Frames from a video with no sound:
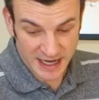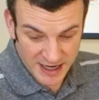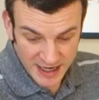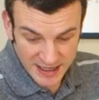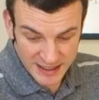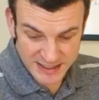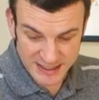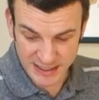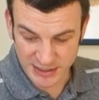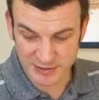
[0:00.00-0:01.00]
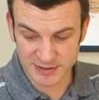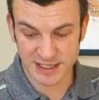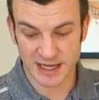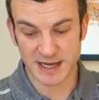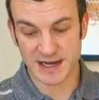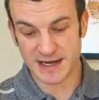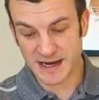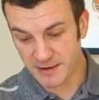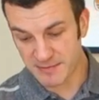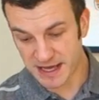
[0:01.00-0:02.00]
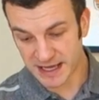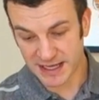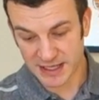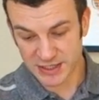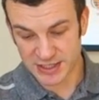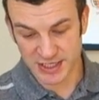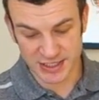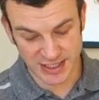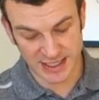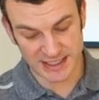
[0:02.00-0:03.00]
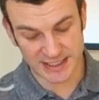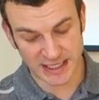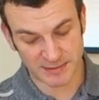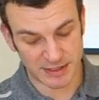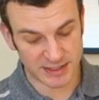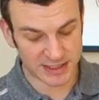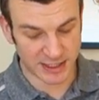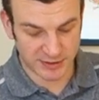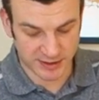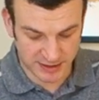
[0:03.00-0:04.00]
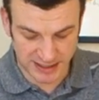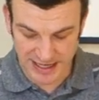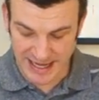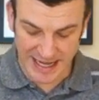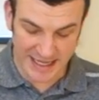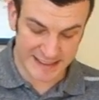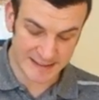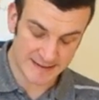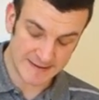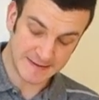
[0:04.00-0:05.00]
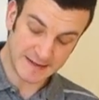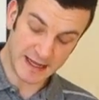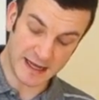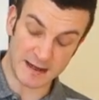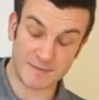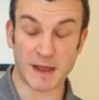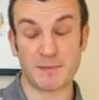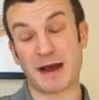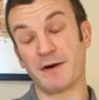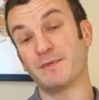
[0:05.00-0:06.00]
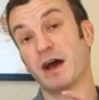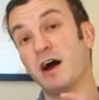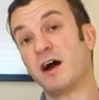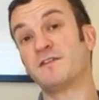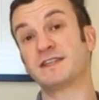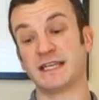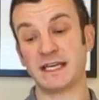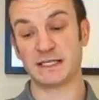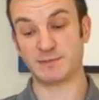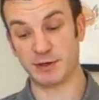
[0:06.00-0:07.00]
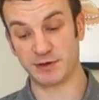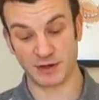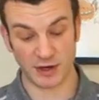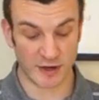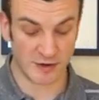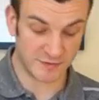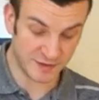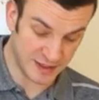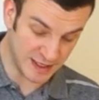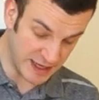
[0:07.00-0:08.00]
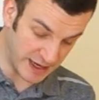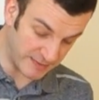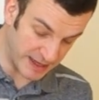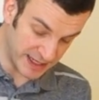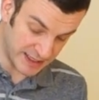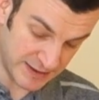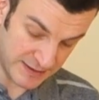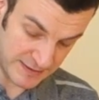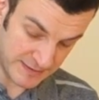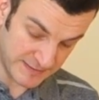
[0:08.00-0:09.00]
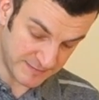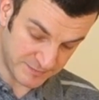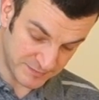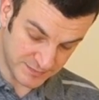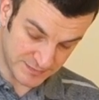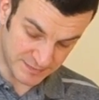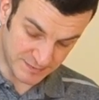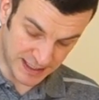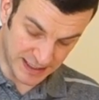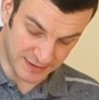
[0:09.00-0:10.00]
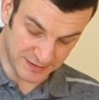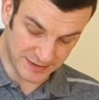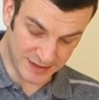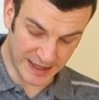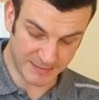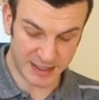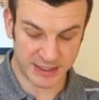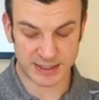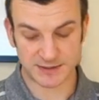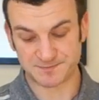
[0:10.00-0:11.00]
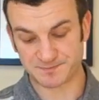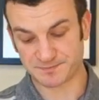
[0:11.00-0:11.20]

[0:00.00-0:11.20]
I like to use nutmeg, ginger and cinnamon, so I'm going to add about half a teaspoon of the nutmeg, about that much.